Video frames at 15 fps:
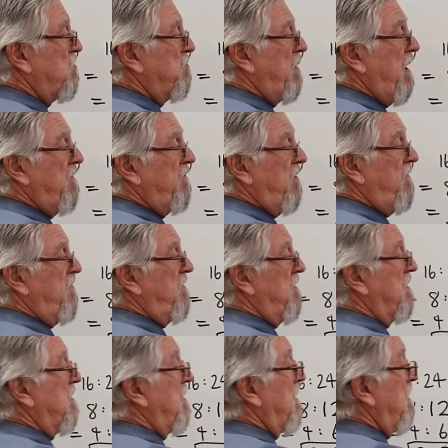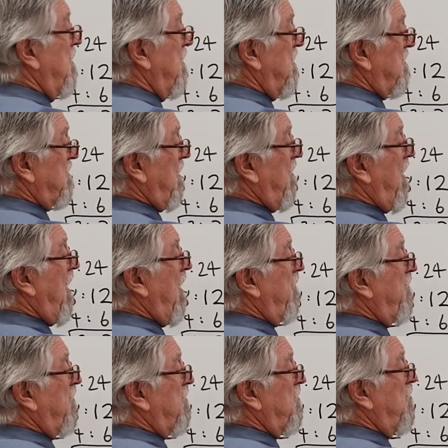both even. So half
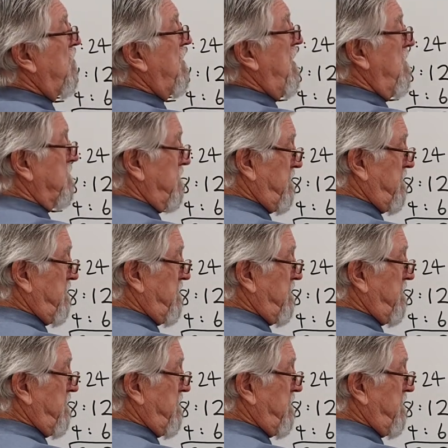of 30.